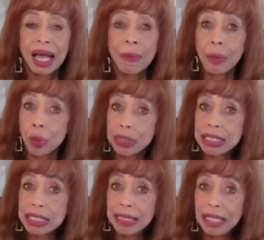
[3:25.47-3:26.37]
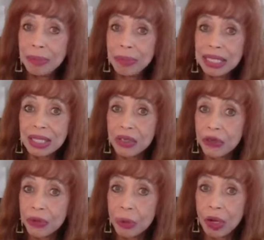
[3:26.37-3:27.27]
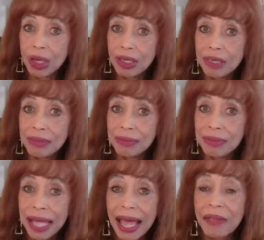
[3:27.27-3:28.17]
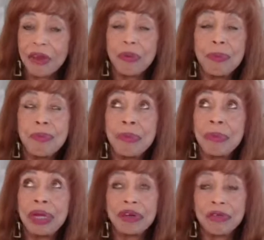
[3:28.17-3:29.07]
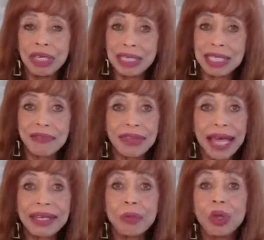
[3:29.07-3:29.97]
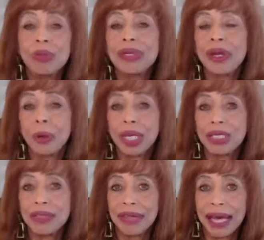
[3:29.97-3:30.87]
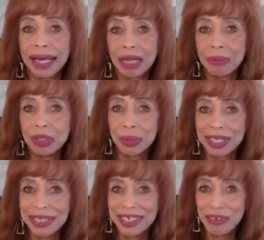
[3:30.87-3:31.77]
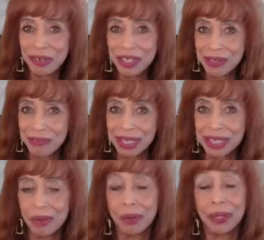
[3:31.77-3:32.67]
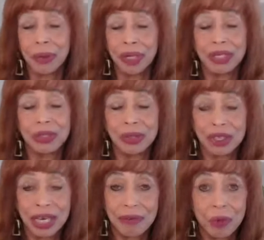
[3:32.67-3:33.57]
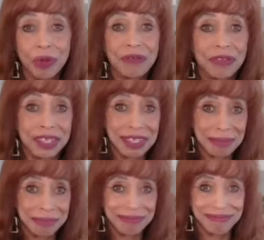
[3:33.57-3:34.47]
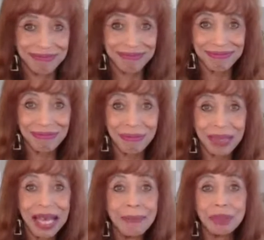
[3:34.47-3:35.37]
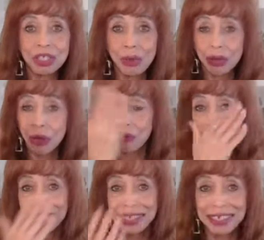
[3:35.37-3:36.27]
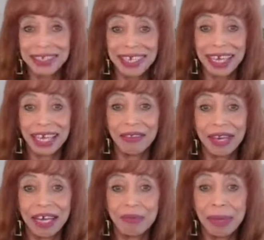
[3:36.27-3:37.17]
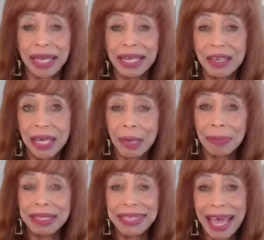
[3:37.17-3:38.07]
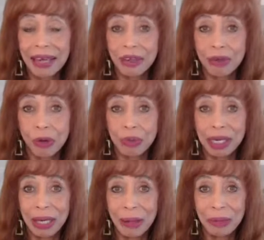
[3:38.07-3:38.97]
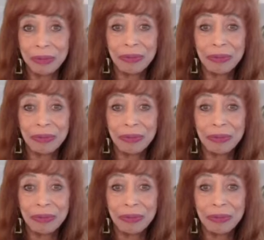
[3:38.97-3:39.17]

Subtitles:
Poor sleep is another one, and there are myriad reasons for that, and we will going into that. I'll be doing a series of these, and we'll be going into each and every one of these. Just going over the list today that I've made, and please add your own below.